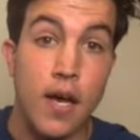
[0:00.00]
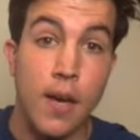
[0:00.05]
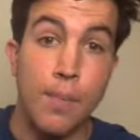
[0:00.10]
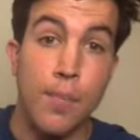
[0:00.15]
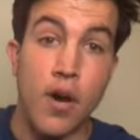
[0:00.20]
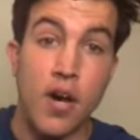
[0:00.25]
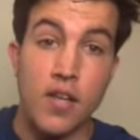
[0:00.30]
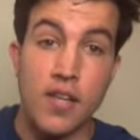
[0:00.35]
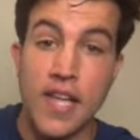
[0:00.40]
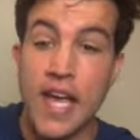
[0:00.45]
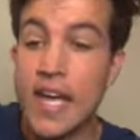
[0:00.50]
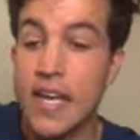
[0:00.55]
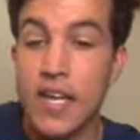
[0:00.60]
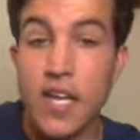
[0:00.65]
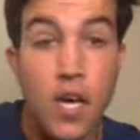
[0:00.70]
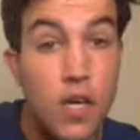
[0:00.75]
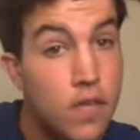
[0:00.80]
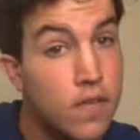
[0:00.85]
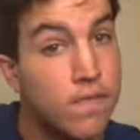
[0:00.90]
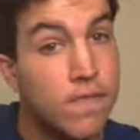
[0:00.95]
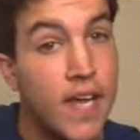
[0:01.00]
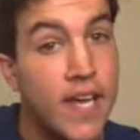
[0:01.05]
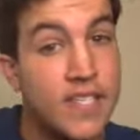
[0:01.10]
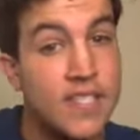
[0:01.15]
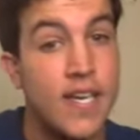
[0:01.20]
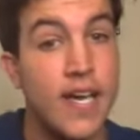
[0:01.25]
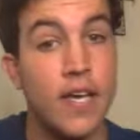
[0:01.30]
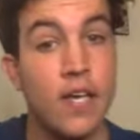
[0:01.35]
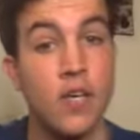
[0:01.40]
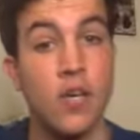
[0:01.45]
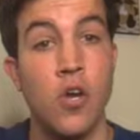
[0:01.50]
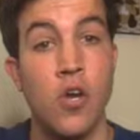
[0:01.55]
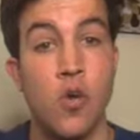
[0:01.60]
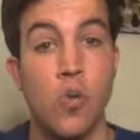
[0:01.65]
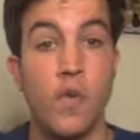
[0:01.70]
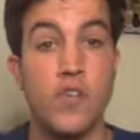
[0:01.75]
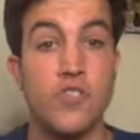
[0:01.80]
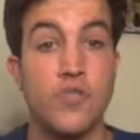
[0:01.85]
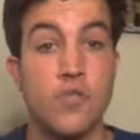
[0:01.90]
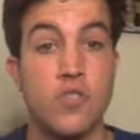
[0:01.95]
upon landing on the flight deck,
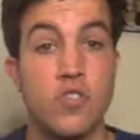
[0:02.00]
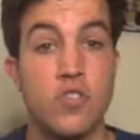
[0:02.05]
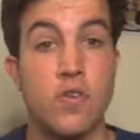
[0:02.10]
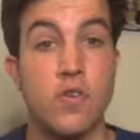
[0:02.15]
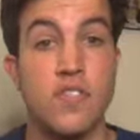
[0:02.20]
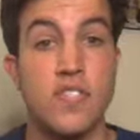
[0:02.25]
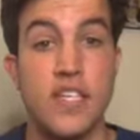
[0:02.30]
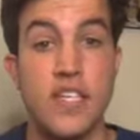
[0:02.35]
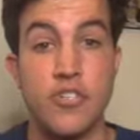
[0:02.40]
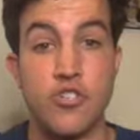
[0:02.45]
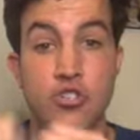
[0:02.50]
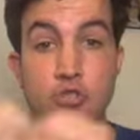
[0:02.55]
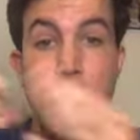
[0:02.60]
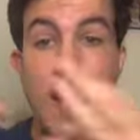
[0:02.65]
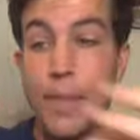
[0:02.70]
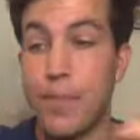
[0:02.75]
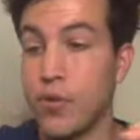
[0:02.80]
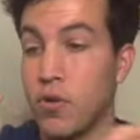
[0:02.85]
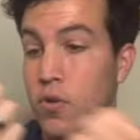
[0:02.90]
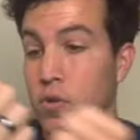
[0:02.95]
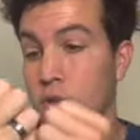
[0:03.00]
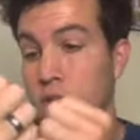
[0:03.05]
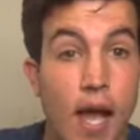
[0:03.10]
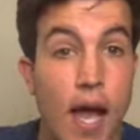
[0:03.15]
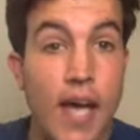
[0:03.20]
which results in shrapnel.